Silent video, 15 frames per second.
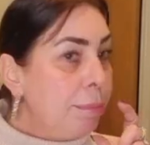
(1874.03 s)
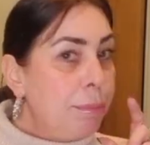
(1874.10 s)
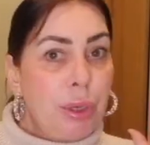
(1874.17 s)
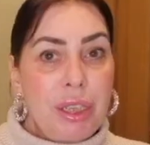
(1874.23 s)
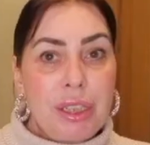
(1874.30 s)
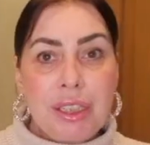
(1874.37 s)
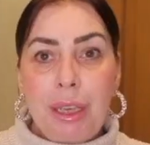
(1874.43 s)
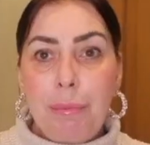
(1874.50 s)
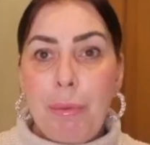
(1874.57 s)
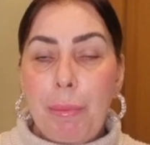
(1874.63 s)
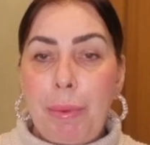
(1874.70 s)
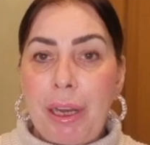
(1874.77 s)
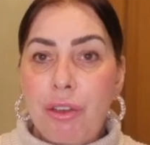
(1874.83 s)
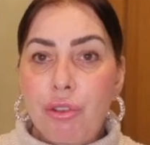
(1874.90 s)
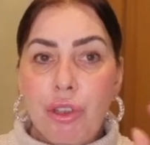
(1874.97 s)
but it's in
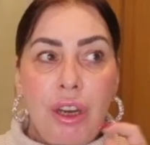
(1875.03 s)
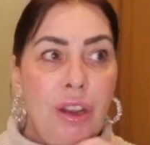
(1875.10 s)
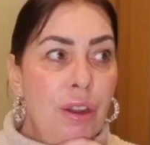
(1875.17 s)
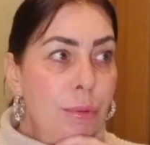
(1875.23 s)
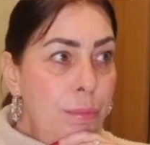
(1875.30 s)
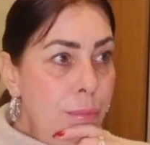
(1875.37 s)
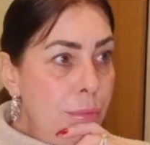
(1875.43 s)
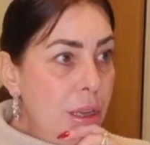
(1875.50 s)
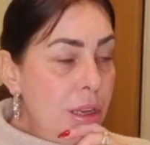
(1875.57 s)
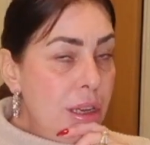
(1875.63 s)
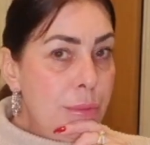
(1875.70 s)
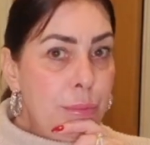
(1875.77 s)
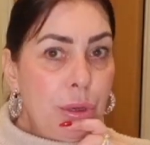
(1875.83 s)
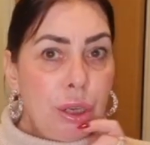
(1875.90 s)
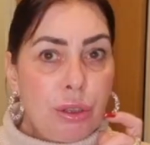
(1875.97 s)
my bedroom.
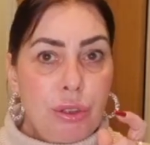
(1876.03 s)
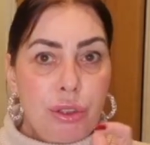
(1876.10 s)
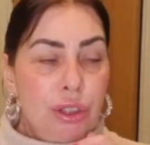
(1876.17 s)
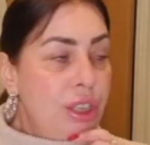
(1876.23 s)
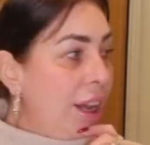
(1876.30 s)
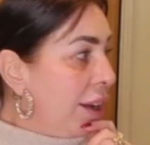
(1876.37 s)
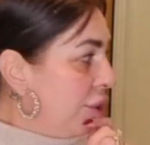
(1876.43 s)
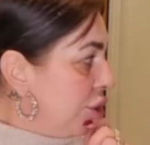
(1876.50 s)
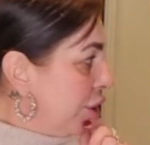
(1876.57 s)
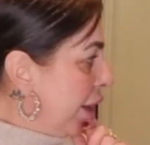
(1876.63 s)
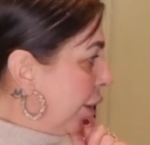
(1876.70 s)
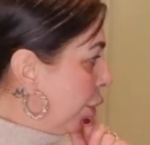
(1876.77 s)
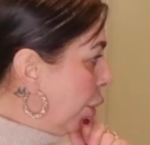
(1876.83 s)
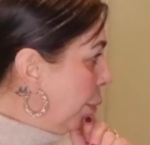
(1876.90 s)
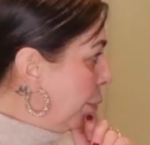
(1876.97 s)
But I could change
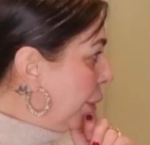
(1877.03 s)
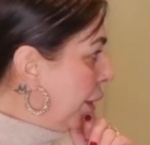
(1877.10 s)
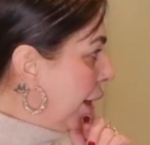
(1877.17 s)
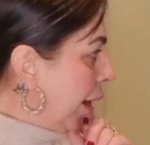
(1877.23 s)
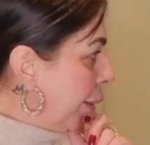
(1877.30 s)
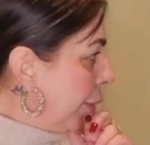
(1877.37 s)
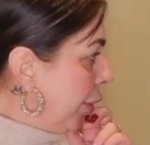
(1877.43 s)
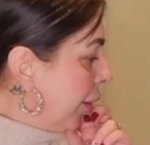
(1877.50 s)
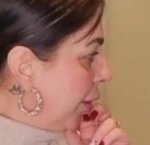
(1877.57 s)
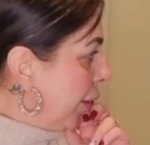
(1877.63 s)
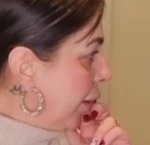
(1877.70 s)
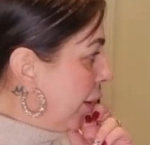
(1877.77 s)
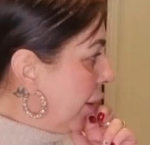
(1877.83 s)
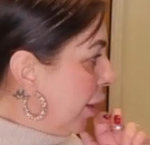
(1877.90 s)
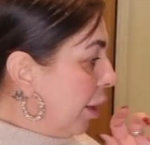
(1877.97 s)
that up, you know,
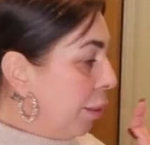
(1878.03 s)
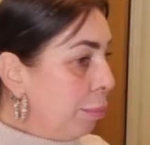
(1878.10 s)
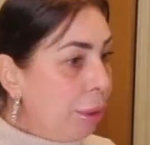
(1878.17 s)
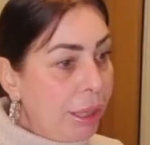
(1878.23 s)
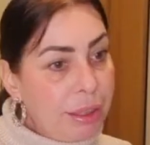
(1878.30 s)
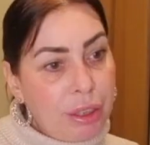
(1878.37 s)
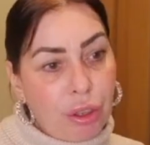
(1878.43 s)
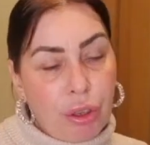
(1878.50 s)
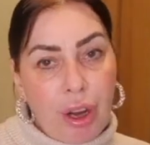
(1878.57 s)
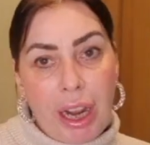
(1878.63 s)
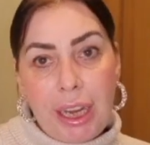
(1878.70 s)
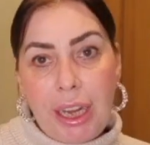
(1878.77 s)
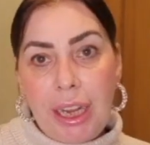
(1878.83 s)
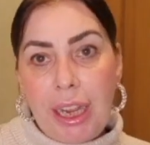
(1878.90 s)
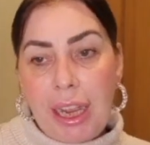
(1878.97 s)
and bring the
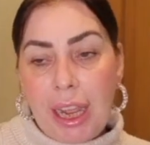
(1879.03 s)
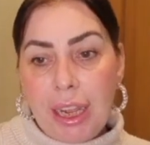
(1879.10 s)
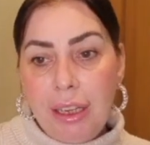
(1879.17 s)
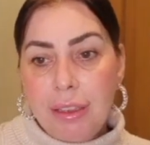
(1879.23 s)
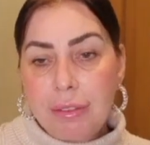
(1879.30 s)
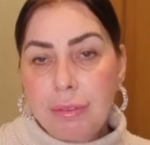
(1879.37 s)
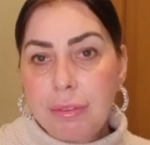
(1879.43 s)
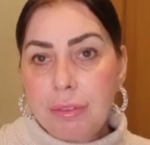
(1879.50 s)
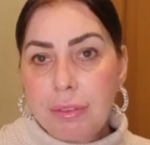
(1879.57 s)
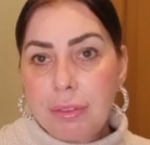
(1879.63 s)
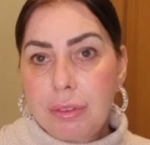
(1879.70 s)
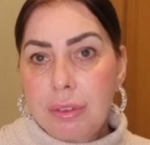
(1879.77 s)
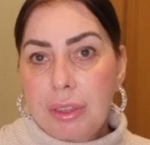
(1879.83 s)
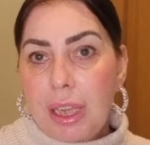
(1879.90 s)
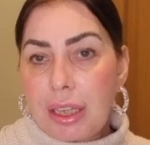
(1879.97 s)
grey in here.
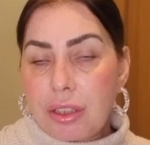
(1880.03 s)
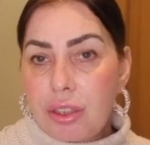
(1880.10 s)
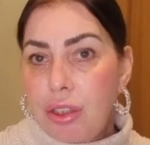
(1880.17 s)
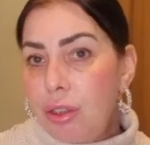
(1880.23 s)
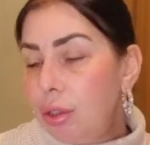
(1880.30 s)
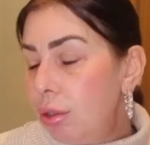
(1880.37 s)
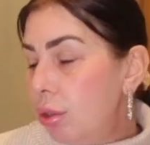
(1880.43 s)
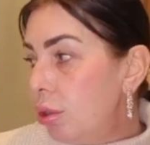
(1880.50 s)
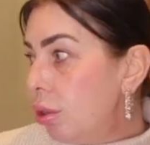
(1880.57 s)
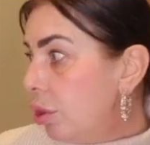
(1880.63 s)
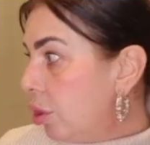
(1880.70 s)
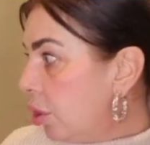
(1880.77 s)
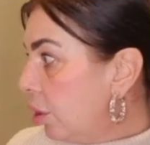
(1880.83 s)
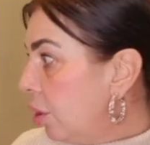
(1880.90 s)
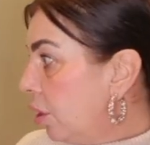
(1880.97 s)
That's a
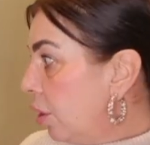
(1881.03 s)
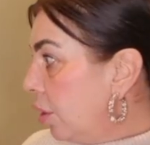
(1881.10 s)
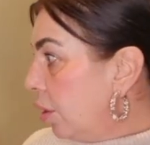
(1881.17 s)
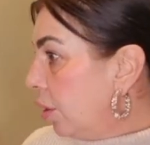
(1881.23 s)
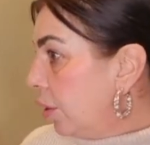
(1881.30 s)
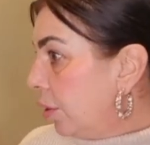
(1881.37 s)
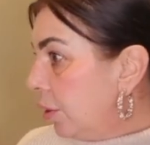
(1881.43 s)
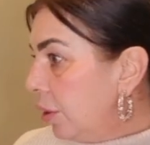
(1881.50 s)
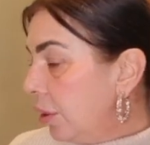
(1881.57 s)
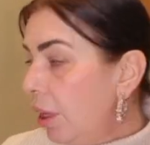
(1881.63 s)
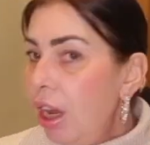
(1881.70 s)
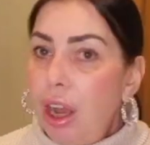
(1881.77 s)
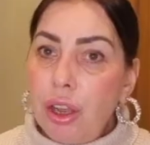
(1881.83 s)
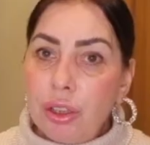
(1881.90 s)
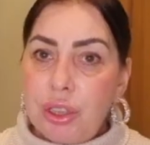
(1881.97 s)
thought.
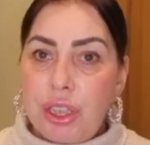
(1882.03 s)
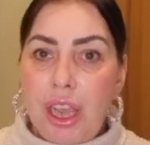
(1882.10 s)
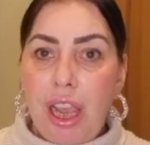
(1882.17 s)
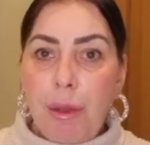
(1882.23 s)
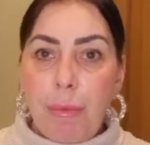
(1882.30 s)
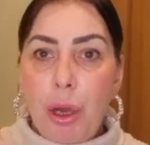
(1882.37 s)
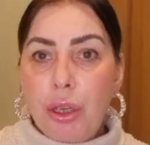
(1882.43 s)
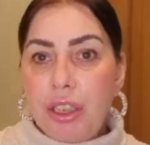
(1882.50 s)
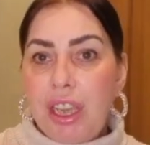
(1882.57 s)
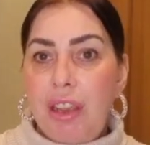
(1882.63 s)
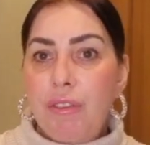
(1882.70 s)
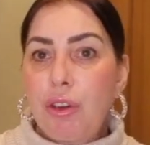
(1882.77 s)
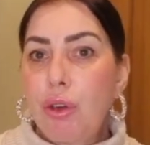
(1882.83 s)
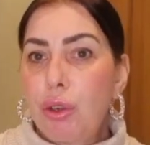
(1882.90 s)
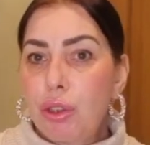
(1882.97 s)
I'll see. I might
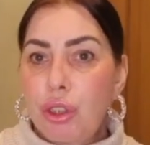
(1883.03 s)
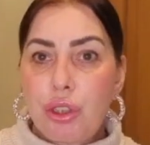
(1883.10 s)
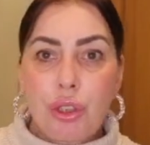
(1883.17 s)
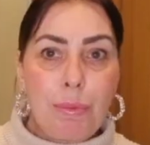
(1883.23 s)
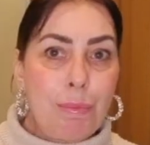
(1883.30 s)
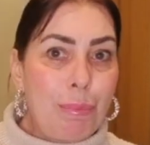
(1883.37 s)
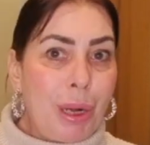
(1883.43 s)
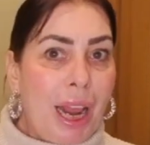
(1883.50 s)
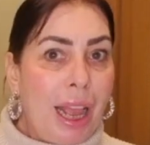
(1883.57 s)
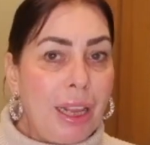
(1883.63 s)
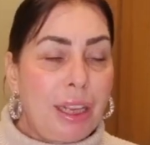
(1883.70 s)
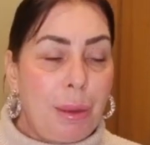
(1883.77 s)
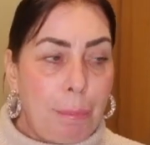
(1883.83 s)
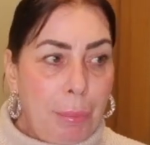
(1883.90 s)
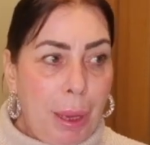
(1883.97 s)
even order some
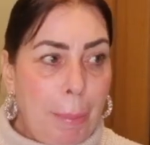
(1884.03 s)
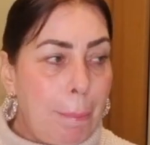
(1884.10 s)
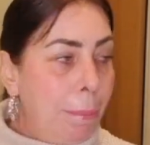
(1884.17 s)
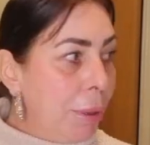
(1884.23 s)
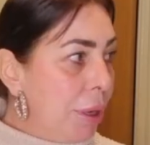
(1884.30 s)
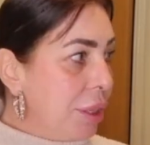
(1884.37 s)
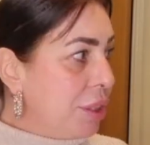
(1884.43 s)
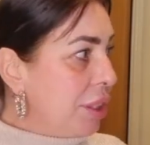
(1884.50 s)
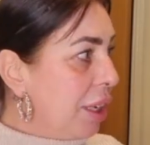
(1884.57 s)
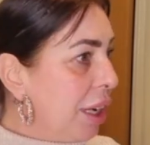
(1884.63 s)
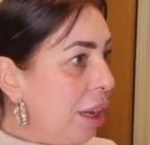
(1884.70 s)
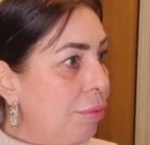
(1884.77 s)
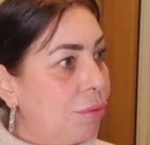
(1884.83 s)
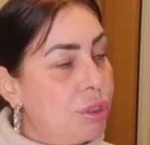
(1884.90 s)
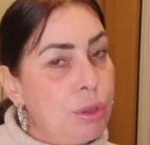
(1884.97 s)
black pampas
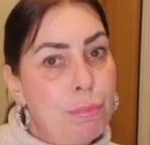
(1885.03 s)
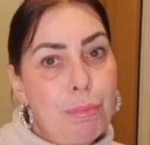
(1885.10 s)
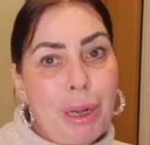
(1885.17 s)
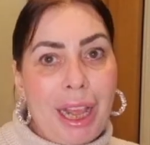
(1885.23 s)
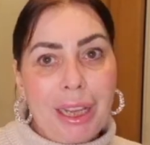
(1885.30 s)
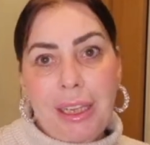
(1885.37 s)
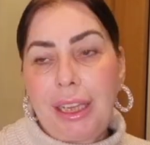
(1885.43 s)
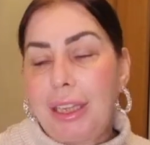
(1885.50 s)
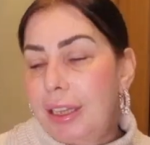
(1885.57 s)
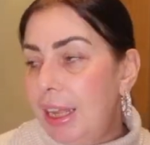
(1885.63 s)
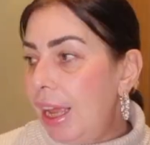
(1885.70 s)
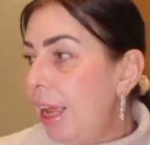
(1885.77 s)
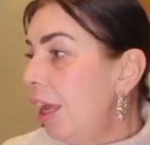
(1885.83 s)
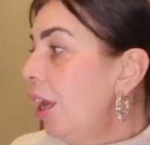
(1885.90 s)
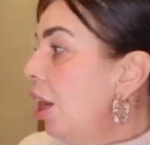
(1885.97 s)
and have some black in
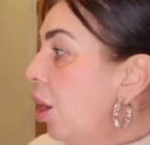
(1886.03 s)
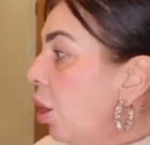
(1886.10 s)
there.